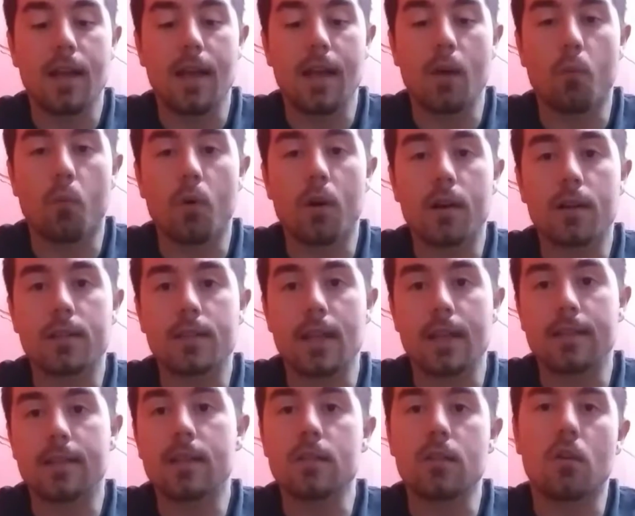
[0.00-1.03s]
It
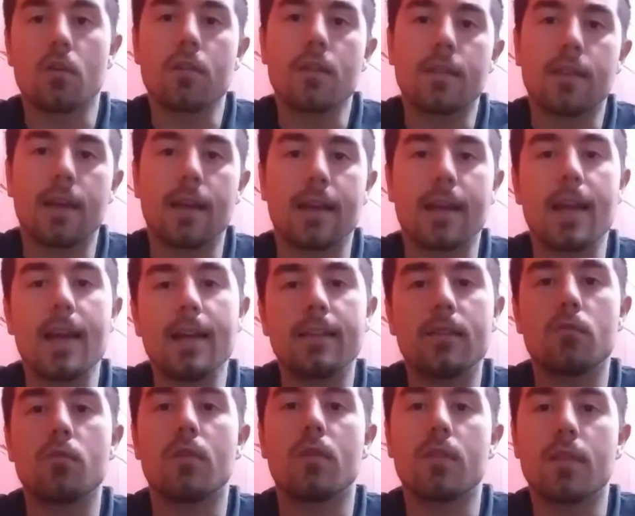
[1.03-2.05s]
can
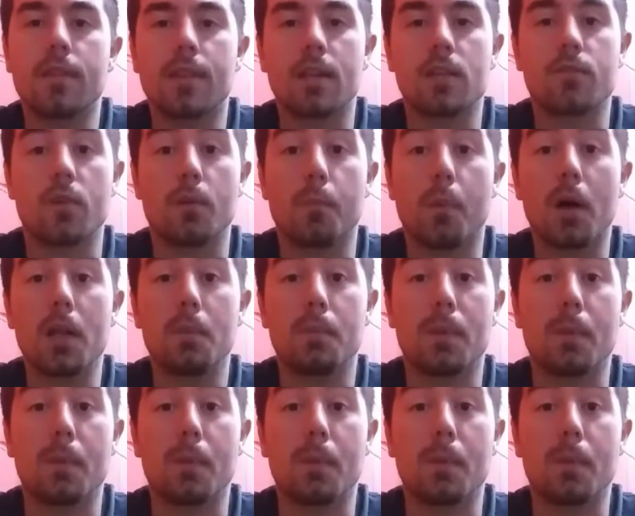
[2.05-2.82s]
do other things for your body,